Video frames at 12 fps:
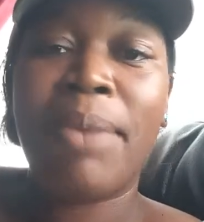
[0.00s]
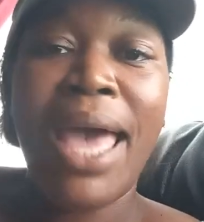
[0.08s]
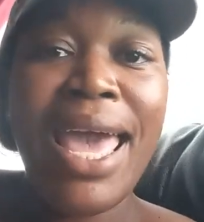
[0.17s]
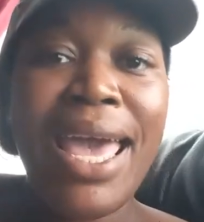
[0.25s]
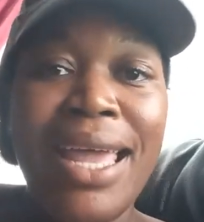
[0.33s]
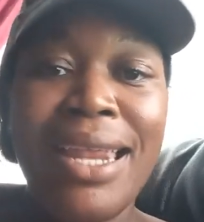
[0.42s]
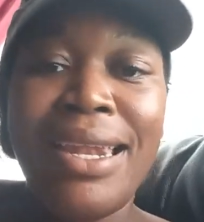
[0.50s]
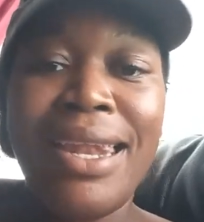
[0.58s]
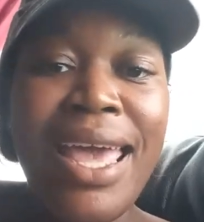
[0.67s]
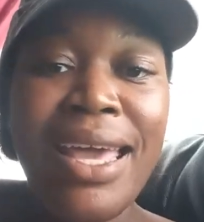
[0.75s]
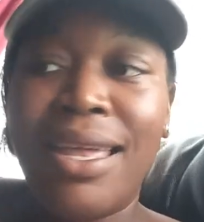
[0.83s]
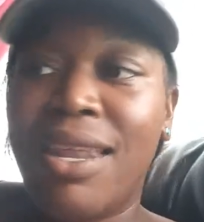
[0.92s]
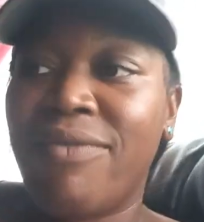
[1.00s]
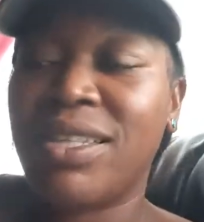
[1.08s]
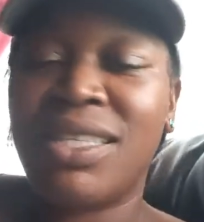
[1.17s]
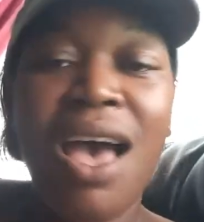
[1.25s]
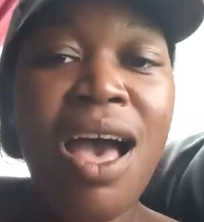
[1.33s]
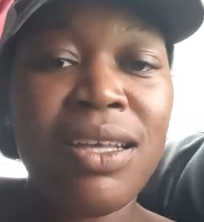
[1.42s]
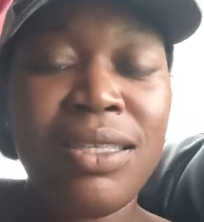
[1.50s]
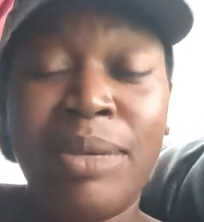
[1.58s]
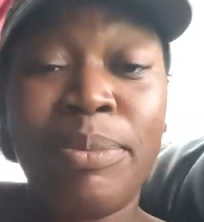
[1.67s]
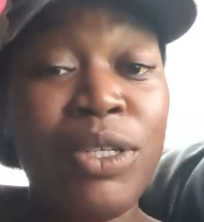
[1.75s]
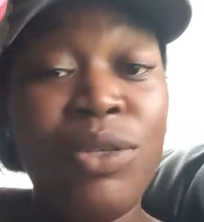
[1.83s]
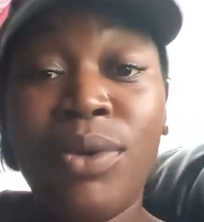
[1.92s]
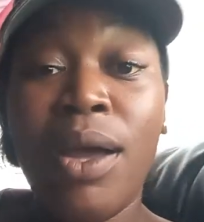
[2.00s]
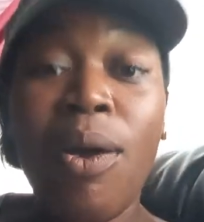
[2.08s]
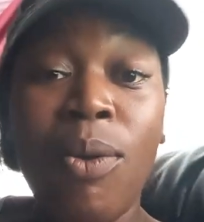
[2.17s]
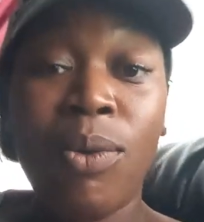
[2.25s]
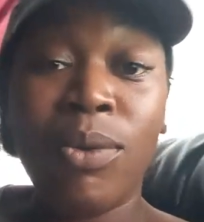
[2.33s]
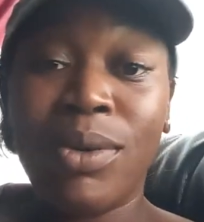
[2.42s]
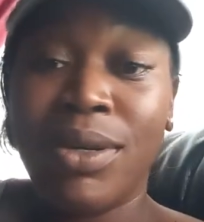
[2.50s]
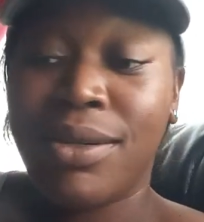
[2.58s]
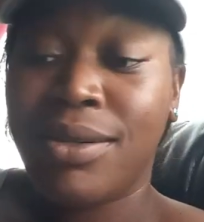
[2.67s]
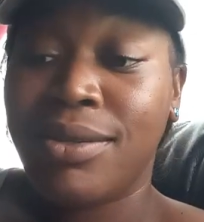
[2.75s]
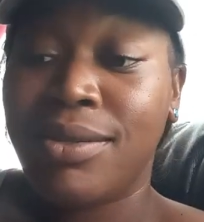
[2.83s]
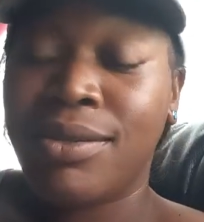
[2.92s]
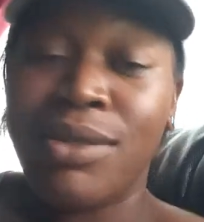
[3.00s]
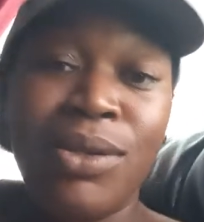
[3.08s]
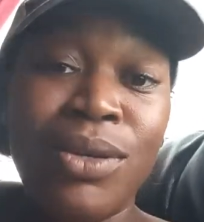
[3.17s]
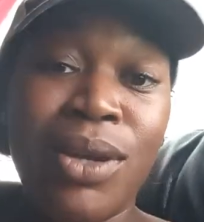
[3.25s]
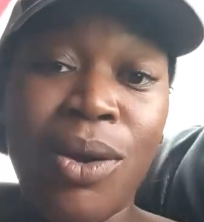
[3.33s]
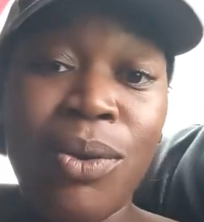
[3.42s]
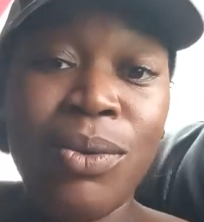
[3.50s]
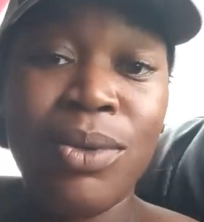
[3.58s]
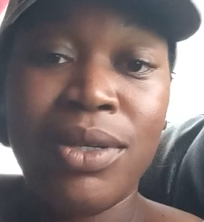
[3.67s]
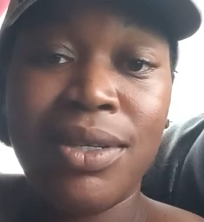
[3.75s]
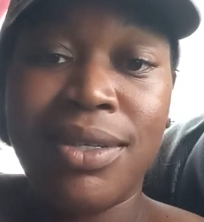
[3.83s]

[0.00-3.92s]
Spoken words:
bad and negative and toxic, but you don't. You don't.